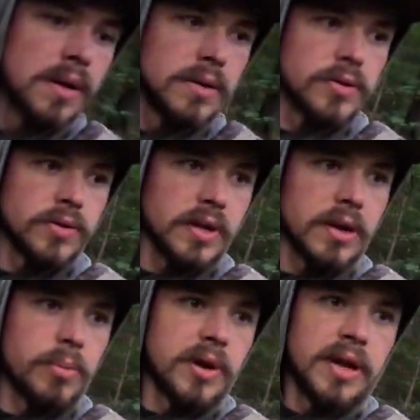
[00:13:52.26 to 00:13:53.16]
This looks like
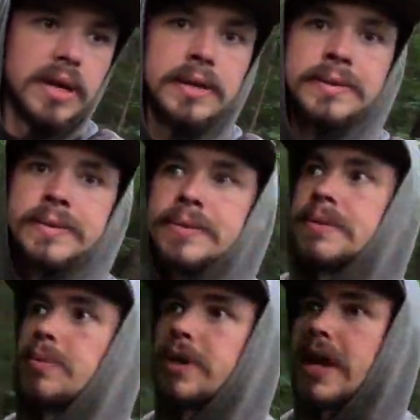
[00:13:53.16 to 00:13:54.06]
a pretty
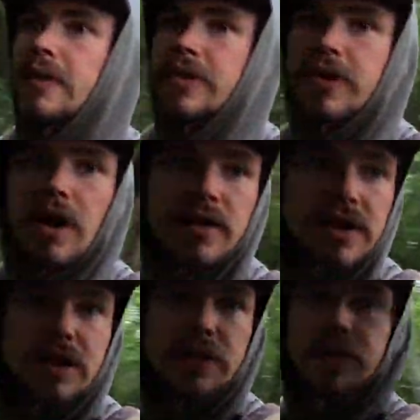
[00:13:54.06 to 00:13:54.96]
heavy
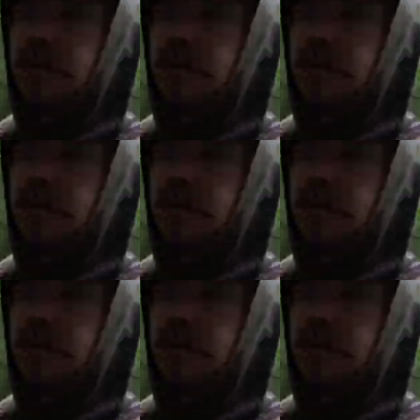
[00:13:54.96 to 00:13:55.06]
crossing.